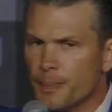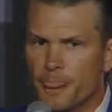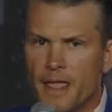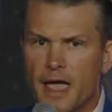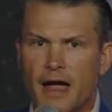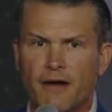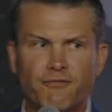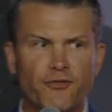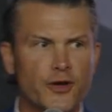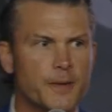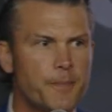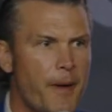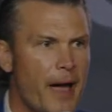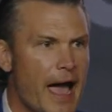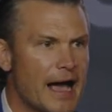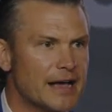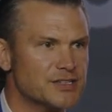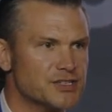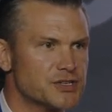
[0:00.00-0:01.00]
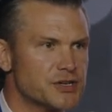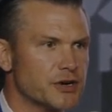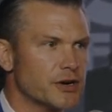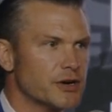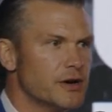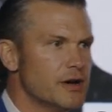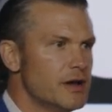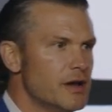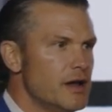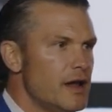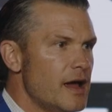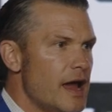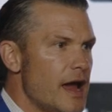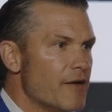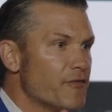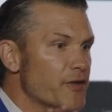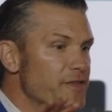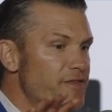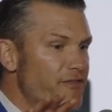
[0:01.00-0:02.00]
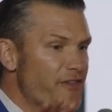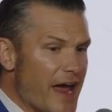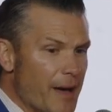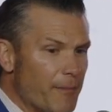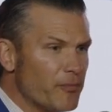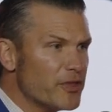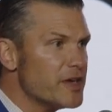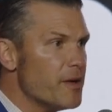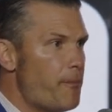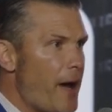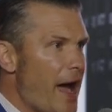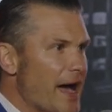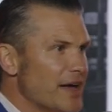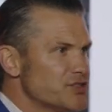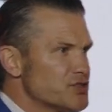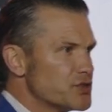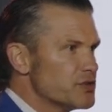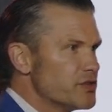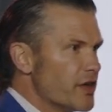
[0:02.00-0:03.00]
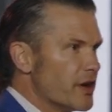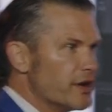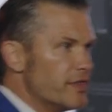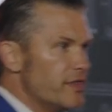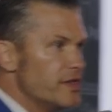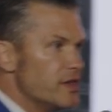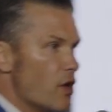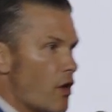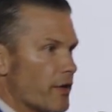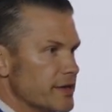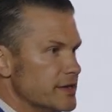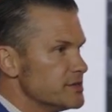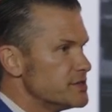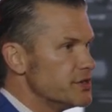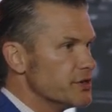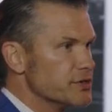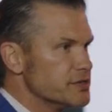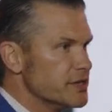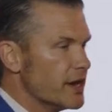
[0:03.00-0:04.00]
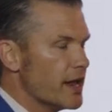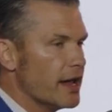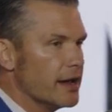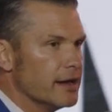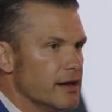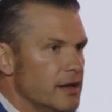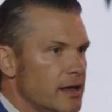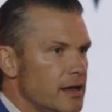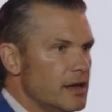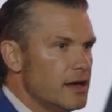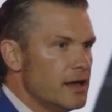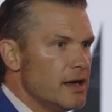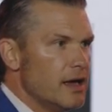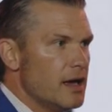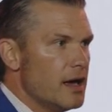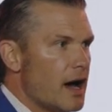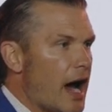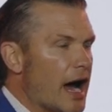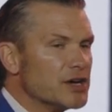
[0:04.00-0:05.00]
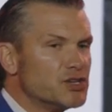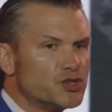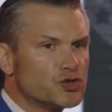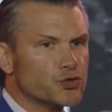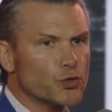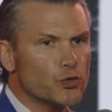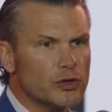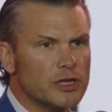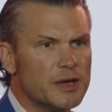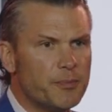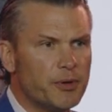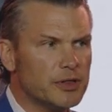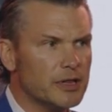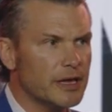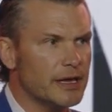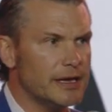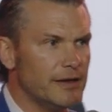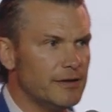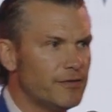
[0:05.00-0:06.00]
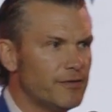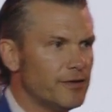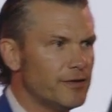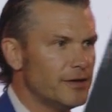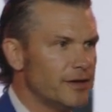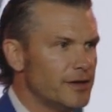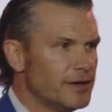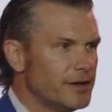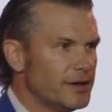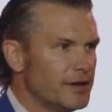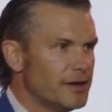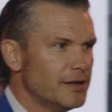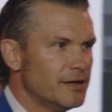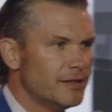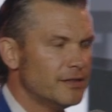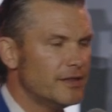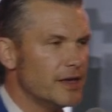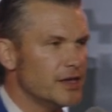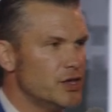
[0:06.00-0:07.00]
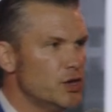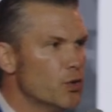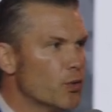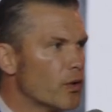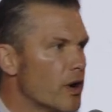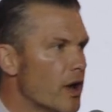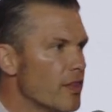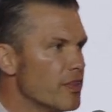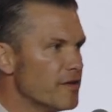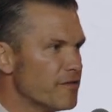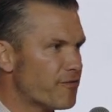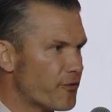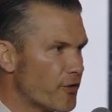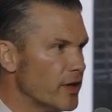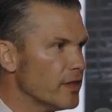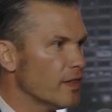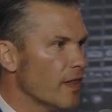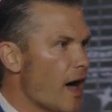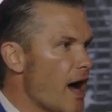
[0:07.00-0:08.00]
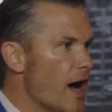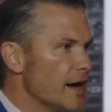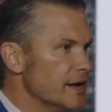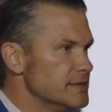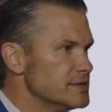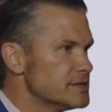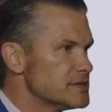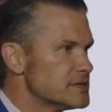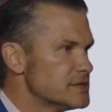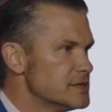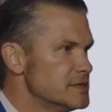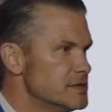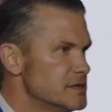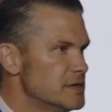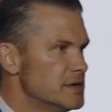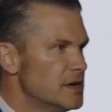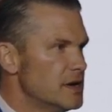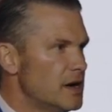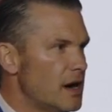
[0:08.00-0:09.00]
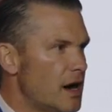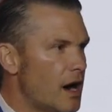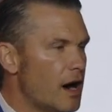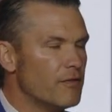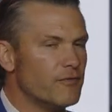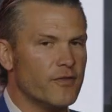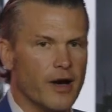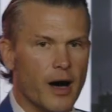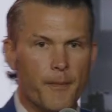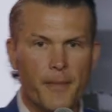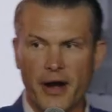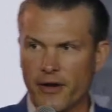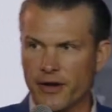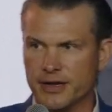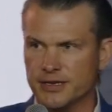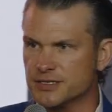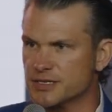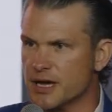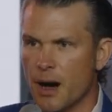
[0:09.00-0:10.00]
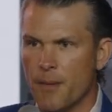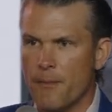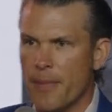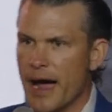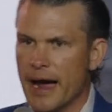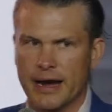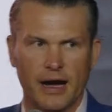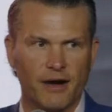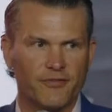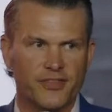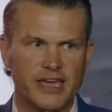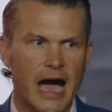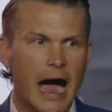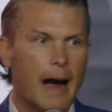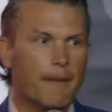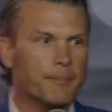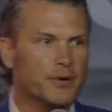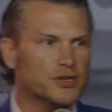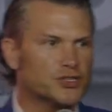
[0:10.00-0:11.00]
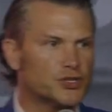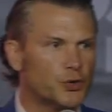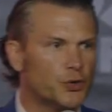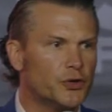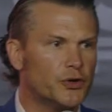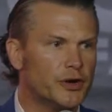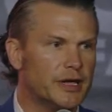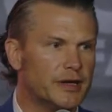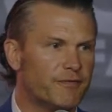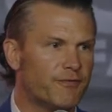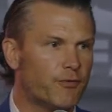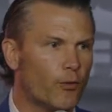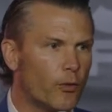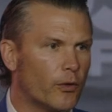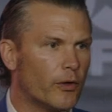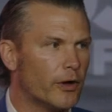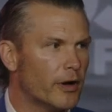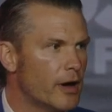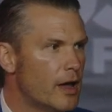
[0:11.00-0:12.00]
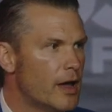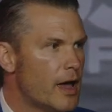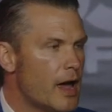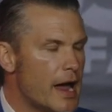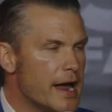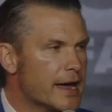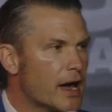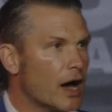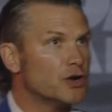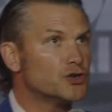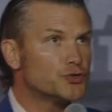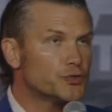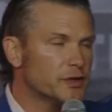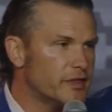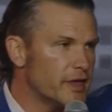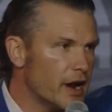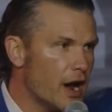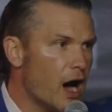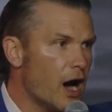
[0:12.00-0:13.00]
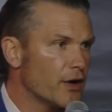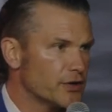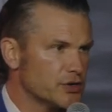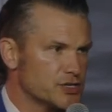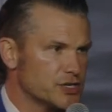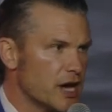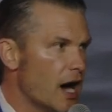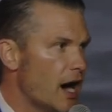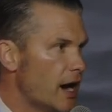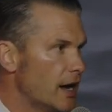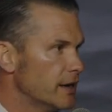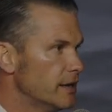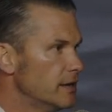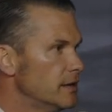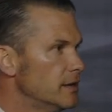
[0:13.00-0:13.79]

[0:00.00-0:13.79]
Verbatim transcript: every pastor, every family of pastors that are in the audience here today. I truly believe that you are on the front lines of America's comeback, of the opportunity for a country that honors God.